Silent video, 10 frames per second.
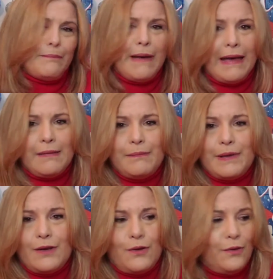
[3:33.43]
pile
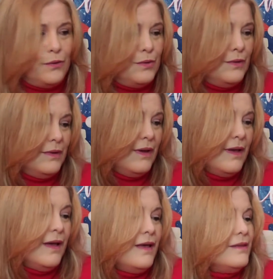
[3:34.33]
below.
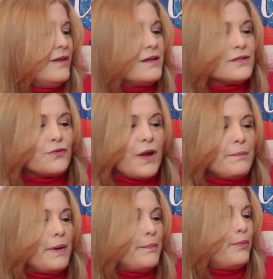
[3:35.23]
Dot's
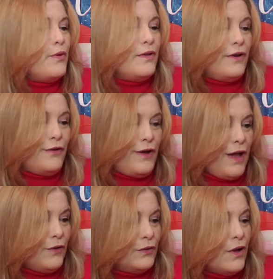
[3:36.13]
grandpa pulled her
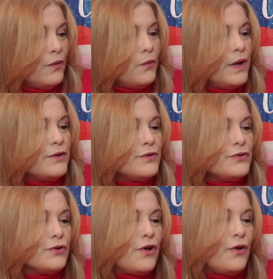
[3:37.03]
out. Why don't
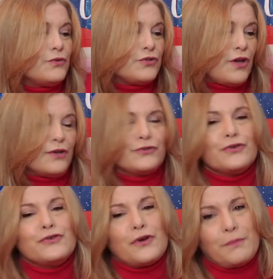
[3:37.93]
you go talk to
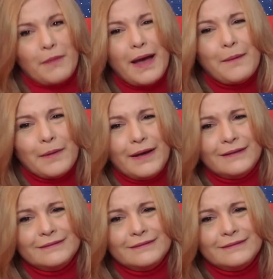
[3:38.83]
your mama?